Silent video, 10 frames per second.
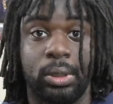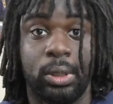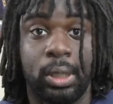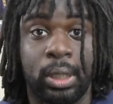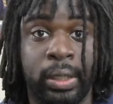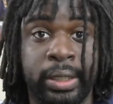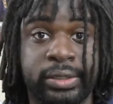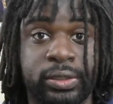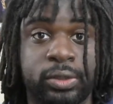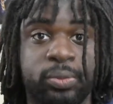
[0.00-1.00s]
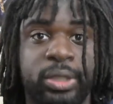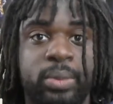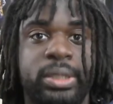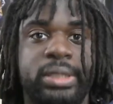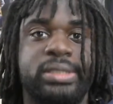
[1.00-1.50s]
Alright, so it's been a
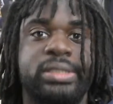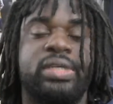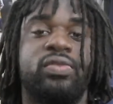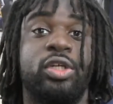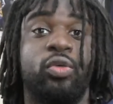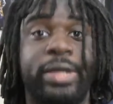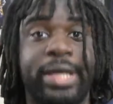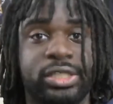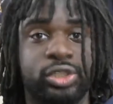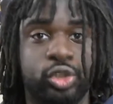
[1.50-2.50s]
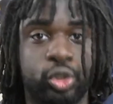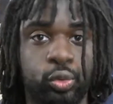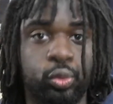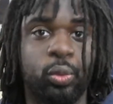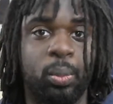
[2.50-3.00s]
minute since I've done a reaction to
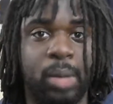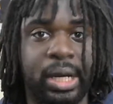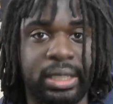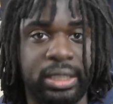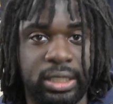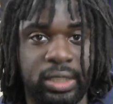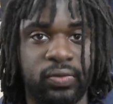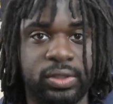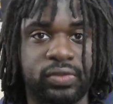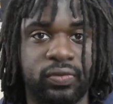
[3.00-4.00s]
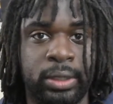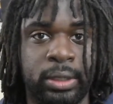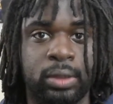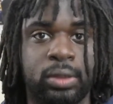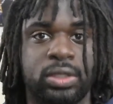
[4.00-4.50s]
Mighty Keef in his videos.